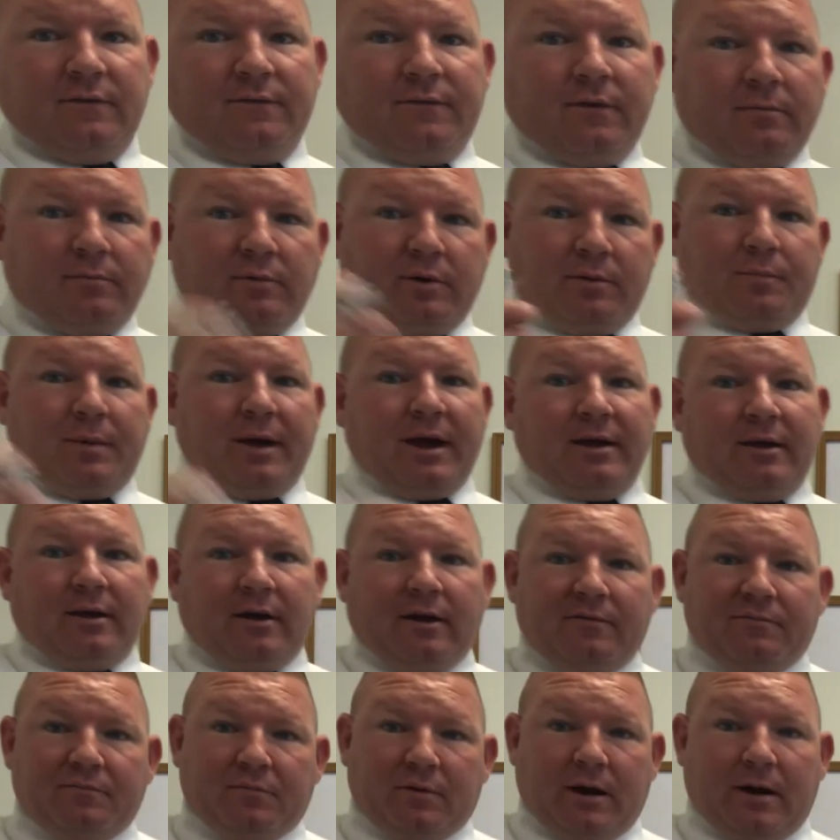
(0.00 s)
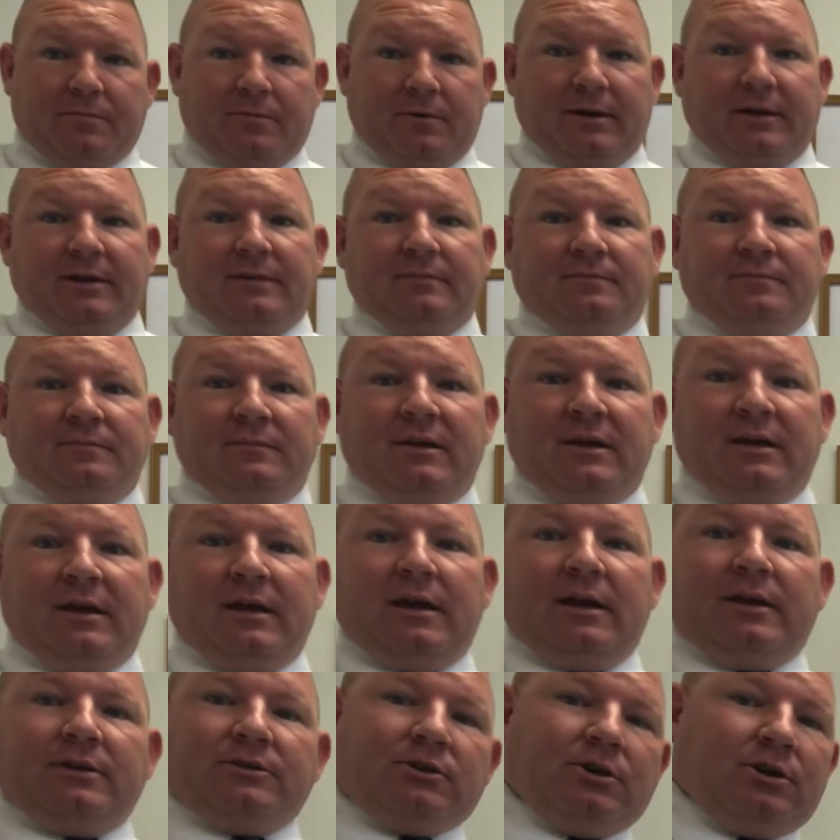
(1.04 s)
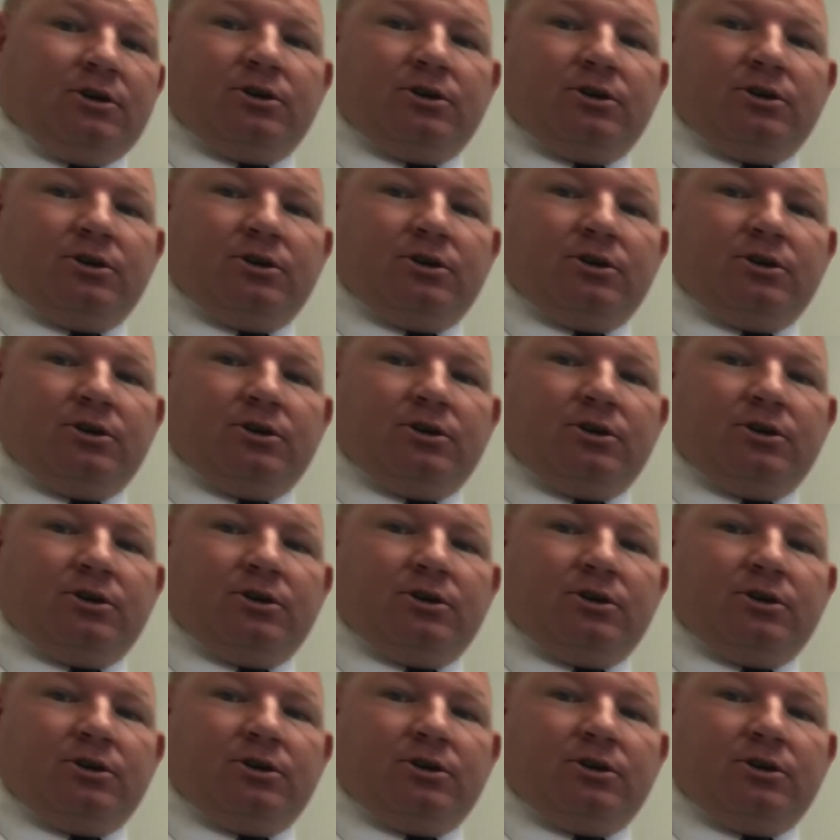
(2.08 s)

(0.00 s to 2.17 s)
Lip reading: from your paid off property. So